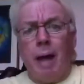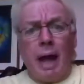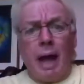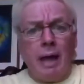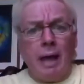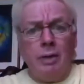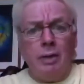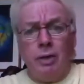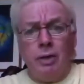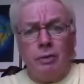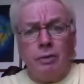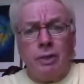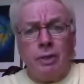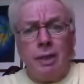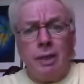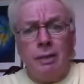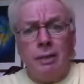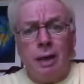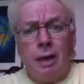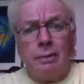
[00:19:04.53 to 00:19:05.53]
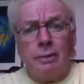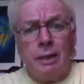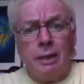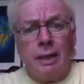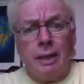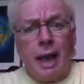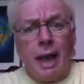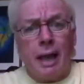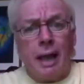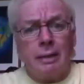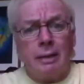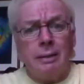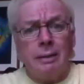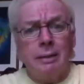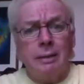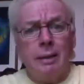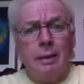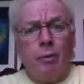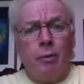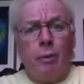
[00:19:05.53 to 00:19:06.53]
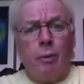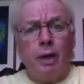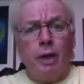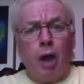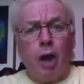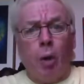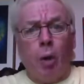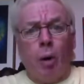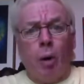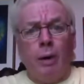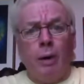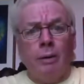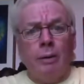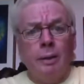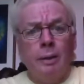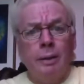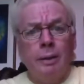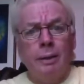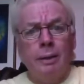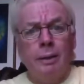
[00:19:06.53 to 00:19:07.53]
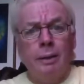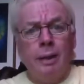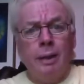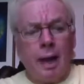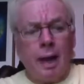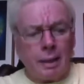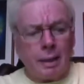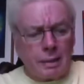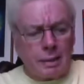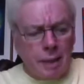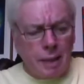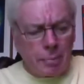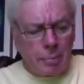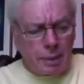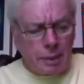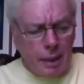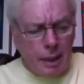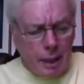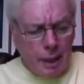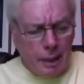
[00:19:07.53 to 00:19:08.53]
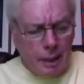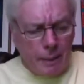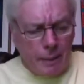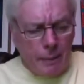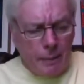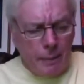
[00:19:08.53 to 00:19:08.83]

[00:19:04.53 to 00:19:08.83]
and you see nothing yet if we go on accepting it.